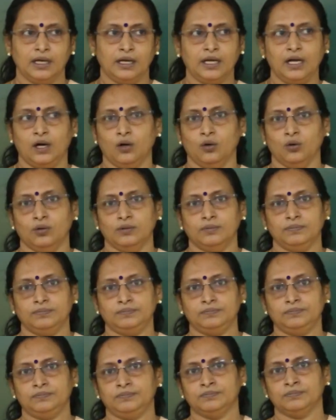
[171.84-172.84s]
Now,
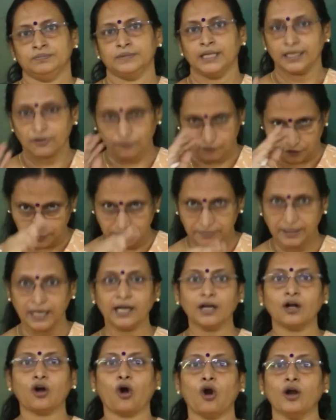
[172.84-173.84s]
that from
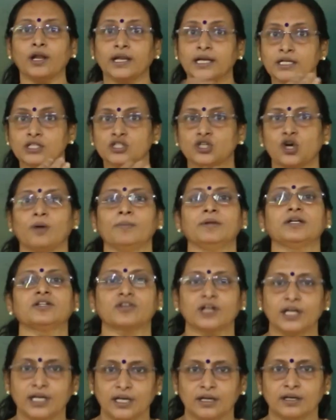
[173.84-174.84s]
there coordinate
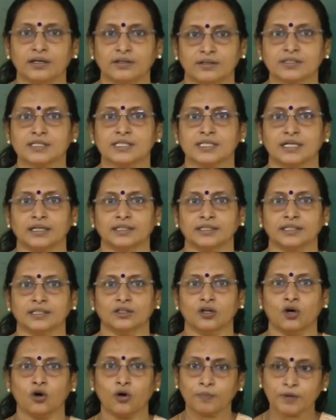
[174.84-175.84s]
geometry
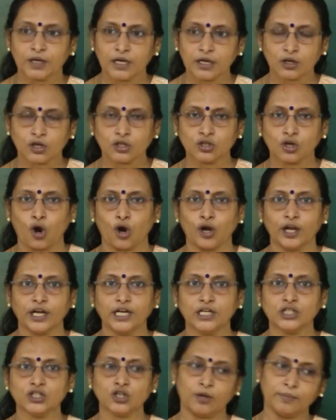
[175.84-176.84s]
started.
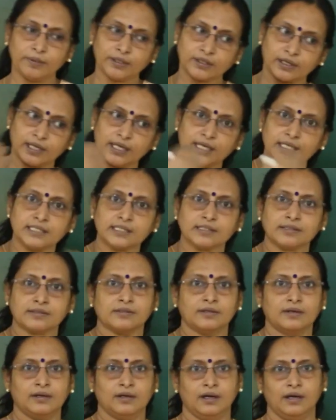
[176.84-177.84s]
Coordinate geometry
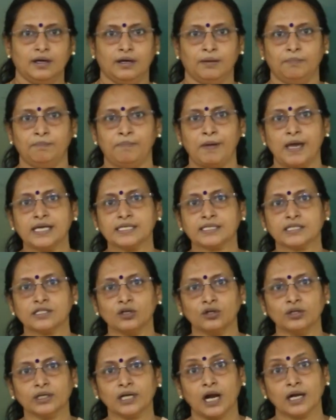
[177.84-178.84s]
is based
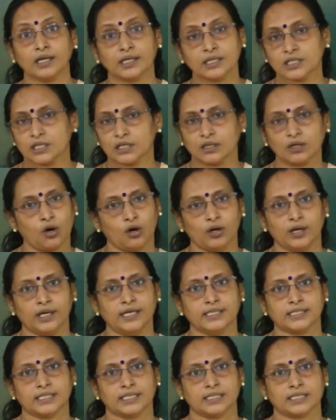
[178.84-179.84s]
on Cartesian
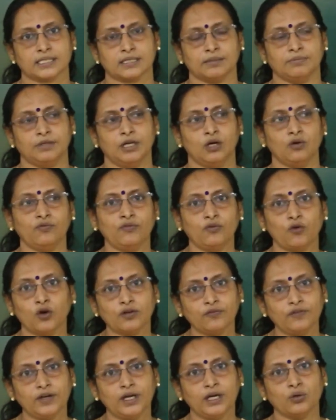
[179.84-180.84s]
coordinate system. Now,
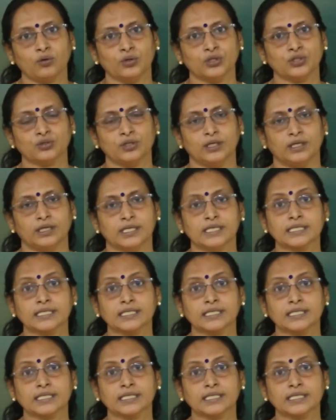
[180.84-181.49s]
what we are going to learn